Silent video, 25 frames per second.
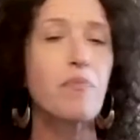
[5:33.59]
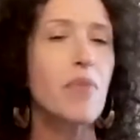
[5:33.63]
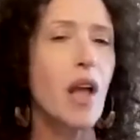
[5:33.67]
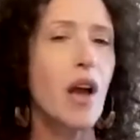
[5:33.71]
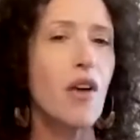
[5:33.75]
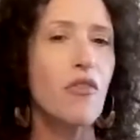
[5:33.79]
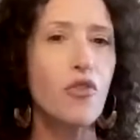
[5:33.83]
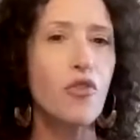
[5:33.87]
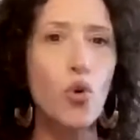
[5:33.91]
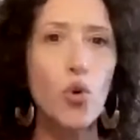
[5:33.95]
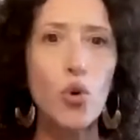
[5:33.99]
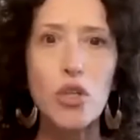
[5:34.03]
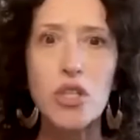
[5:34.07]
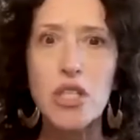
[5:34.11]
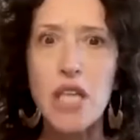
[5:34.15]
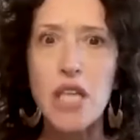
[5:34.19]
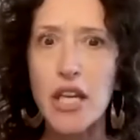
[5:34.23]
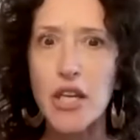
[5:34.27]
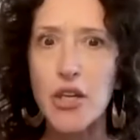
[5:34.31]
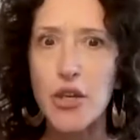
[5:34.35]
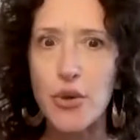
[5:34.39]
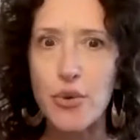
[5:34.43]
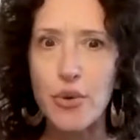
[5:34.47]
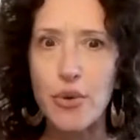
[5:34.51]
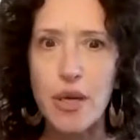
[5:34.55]
Of course, I
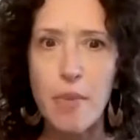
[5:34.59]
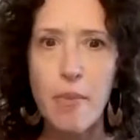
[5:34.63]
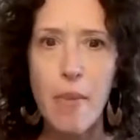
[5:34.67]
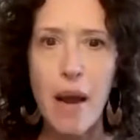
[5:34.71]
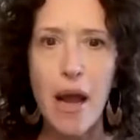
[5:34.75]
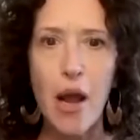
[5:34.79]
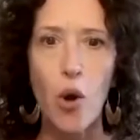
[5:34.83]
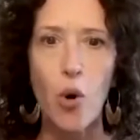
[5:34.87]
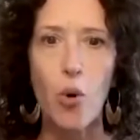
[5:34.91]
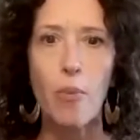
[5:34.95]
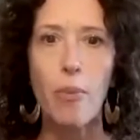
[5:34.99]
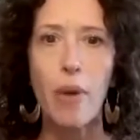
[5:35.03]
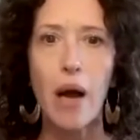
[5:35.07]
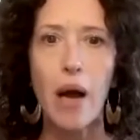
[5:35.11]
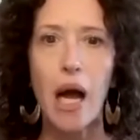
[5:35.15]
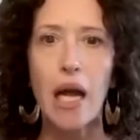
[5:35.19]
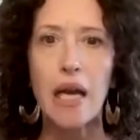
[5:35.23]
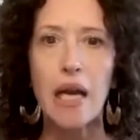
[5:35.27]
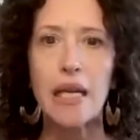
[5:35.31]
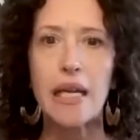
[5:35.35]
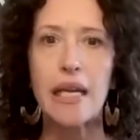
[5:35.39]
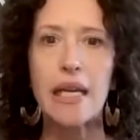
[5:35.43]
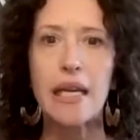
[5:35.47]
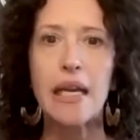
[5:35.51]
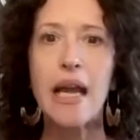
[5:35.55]
knew it in my own
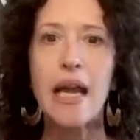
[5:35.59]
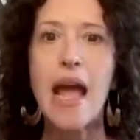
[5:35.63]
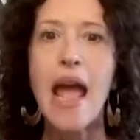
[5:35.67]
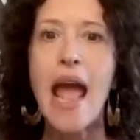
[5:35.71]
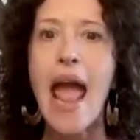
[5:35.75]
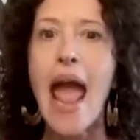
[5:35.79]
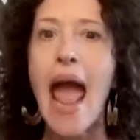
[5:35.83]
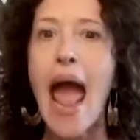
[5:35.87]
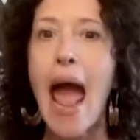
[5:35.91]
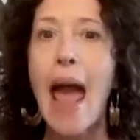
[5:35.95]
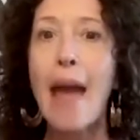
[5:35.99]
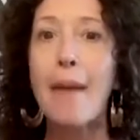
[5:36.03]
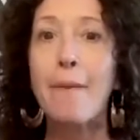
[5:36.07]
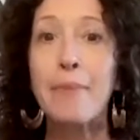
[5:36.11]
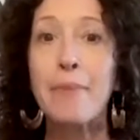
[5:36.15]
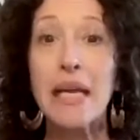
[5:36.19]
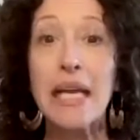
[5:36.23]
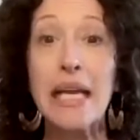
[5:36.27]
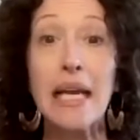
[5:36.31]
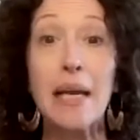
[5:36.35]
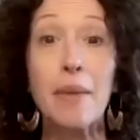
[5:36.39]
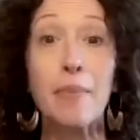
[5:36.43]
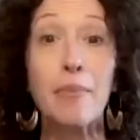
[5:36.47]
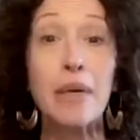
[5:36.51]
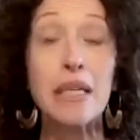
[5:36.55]
body and
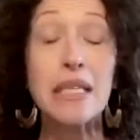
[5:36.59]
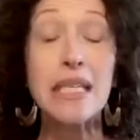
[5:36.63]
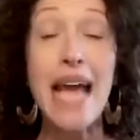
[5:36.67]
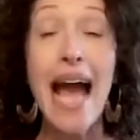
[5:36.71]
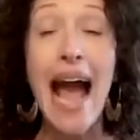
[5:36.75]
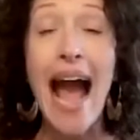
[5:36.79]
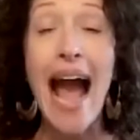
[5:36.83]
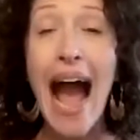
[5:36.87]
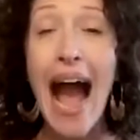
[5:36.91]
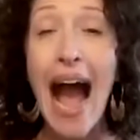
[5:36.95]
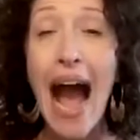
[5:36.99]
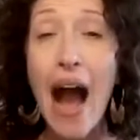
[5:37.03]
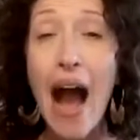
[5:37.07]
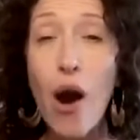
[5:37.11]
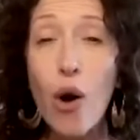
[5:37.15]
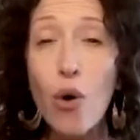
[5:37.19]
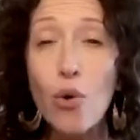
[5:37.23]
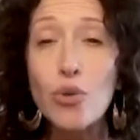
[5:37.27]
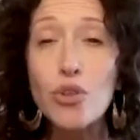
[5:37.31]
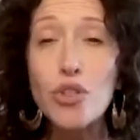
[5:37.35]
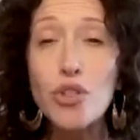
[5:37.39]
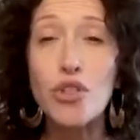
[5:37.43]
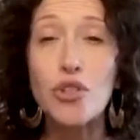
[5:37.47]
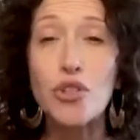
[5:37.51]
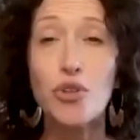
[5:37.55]
being, but how
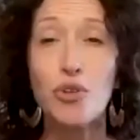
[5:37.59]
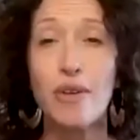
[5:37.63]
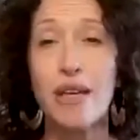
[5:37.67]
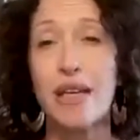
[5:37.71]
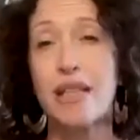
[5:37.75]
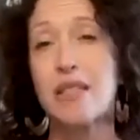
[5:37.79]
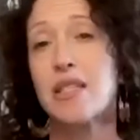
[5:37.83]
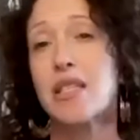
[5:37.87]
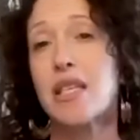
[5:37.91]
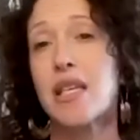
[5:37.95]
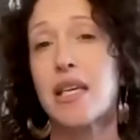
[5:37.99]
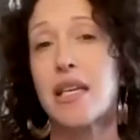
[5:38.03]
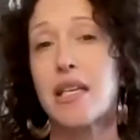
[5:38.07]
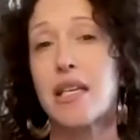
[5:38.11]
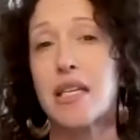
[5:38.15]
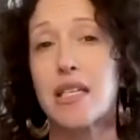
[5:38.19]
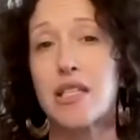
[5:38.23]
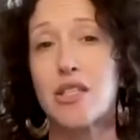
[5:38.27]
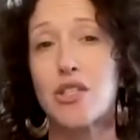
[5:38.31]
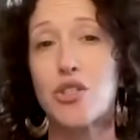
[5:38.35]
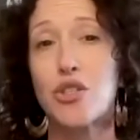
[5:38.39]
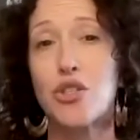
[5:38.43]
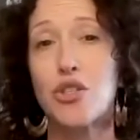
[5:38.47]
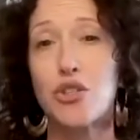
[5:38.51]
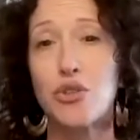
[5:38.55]
to translate
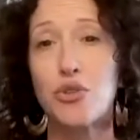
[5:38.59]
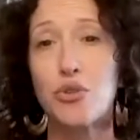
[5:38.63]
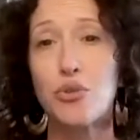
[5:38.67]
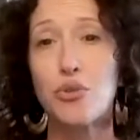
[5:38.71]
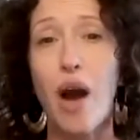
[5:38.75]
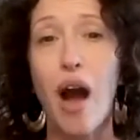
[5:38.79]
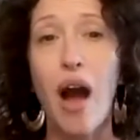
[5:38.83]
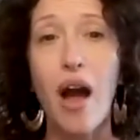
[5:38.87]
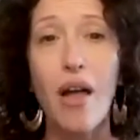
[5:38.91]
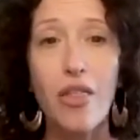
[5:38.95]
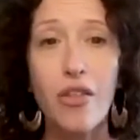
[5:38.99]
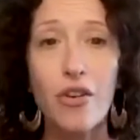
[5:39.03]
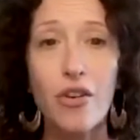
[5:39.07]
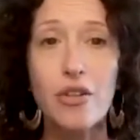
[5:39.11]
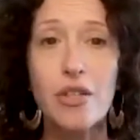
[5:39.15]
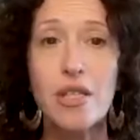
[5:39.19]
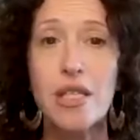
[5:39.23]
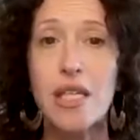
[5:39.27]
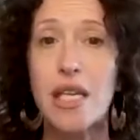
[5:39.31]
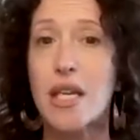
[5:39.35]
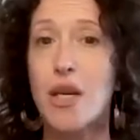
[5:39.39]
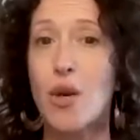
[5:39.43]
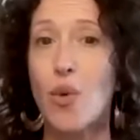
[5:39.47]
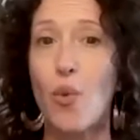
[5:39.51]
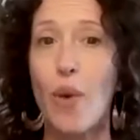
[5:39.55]
it to others
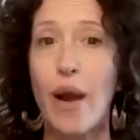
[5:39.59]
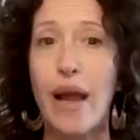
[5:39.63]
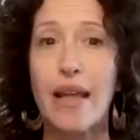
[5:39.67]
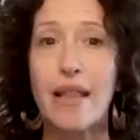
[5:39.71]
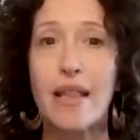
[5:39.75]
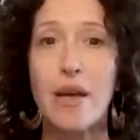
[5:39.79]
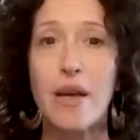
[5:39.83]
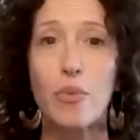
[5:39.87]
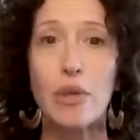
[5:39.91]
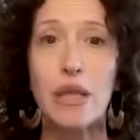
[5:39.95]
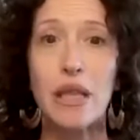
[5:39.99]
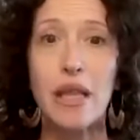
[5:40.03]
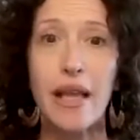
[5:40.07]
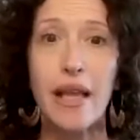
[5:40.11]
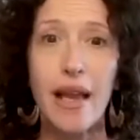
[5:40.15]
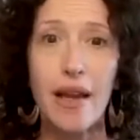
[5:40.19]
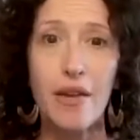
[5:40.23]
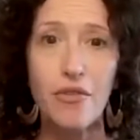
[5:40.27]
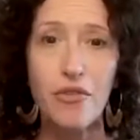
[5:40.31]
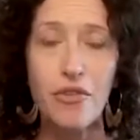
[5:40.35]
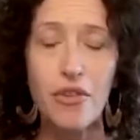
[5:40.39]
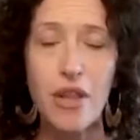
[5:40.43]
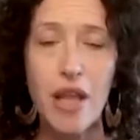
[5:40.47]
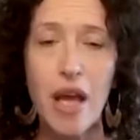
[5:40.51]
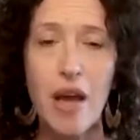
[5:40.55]
in a way that would land
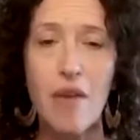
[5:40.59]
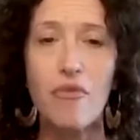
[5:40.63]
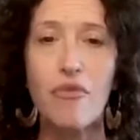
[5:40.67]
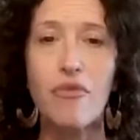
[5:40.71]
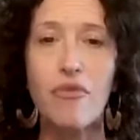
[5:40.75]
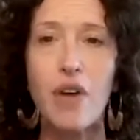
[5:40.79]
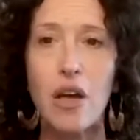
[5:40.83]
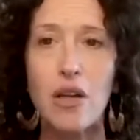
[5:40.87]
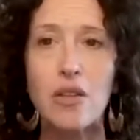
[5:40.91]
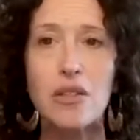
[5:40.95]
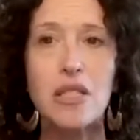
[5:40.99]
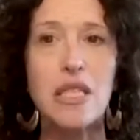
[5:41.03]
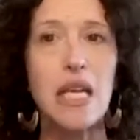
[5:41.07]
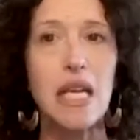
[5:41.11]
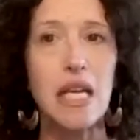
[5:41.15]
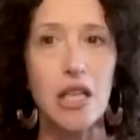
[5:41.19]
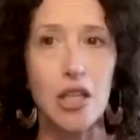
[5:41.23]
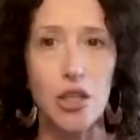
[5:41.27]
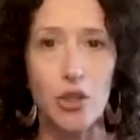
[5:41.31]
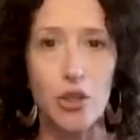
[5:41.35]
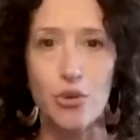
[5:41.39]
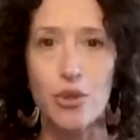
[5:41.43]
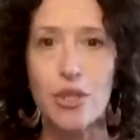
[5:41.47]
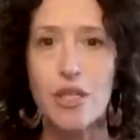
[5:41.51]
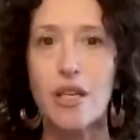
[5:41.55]
for them felt
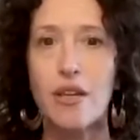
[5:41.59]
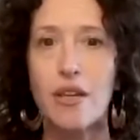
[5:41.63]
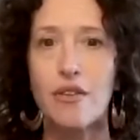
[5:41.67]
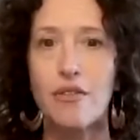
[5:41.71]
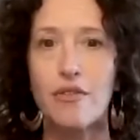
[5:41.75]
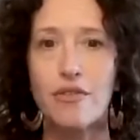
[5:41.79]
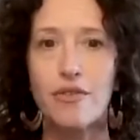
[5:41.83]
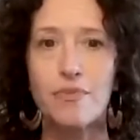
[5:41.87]
elusive.